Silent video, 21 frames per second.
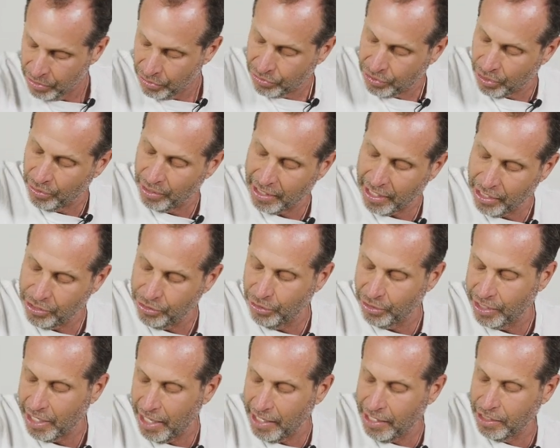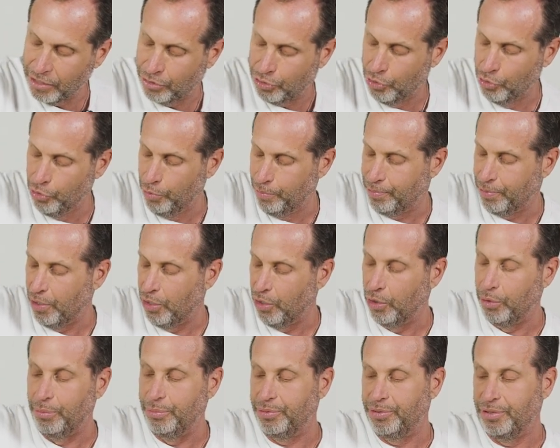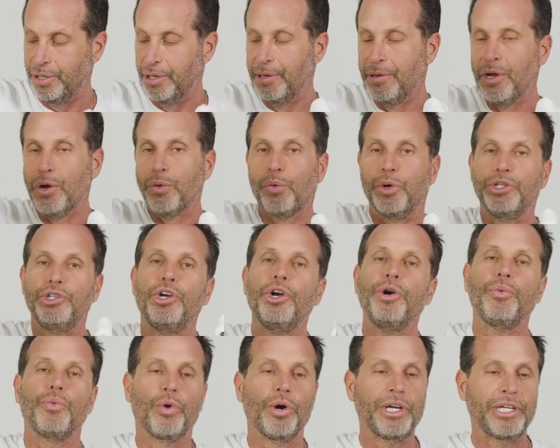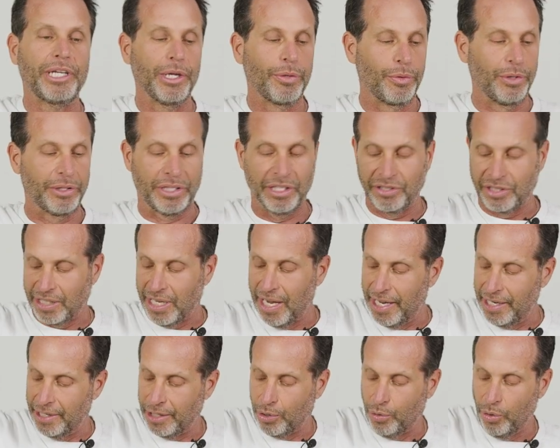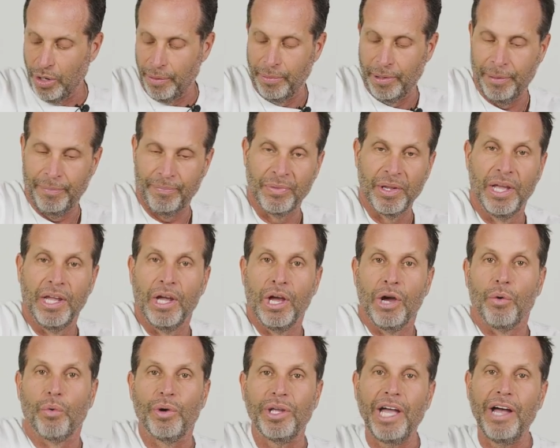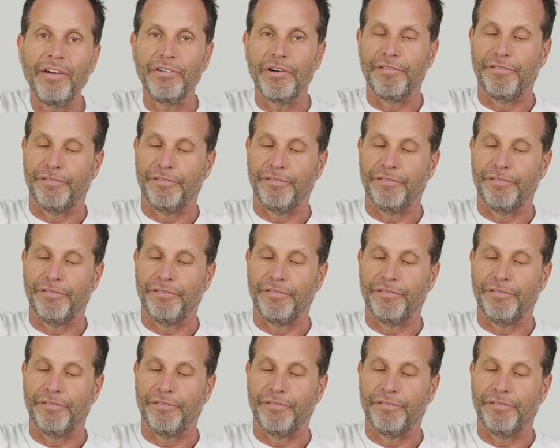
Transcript: So again, you're getting two probes. When you're working with this kind of equipment, we have a